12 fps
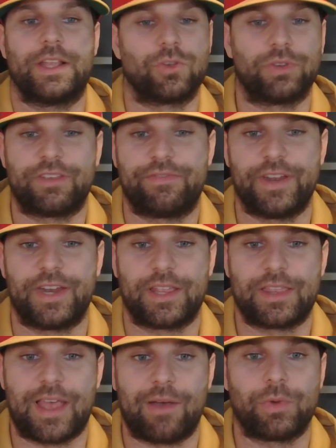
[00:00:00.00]
it's only
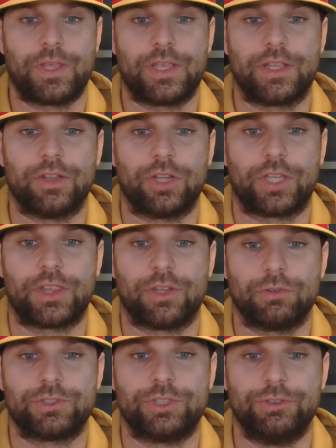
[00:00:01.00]
fitting that we look at
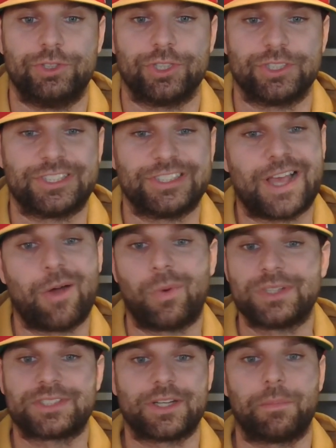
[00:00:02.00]
those two jerseys. I
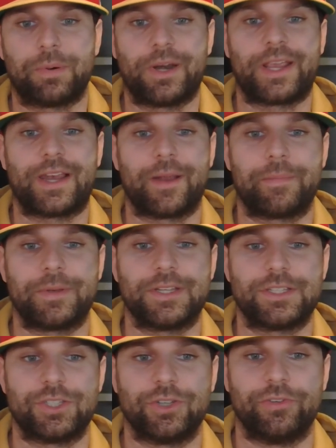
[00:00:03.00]
was going to break it up
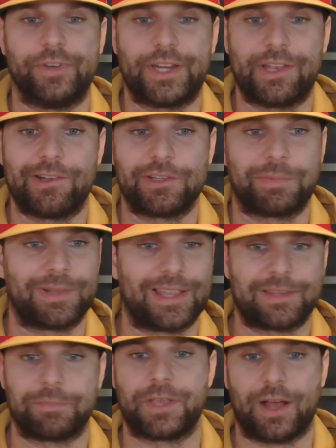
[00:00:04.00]
into two videos, but
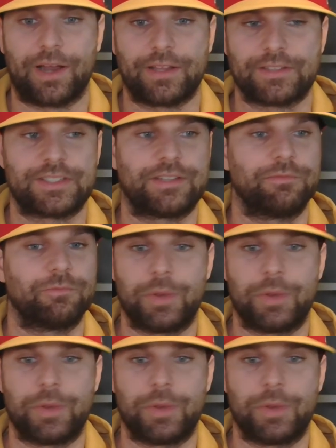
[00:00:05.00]
let's be honest.